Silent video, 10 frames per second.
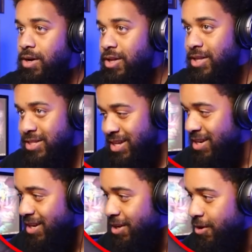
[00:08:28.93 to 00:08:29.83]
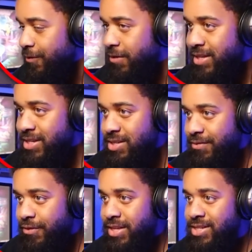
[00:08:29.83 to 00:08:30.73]
right, let's get in here for the
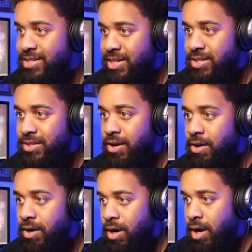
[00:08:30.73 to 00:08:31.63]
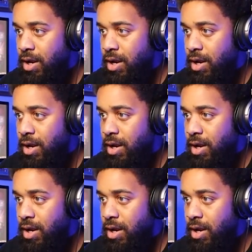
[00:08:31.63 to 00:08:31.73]
6-star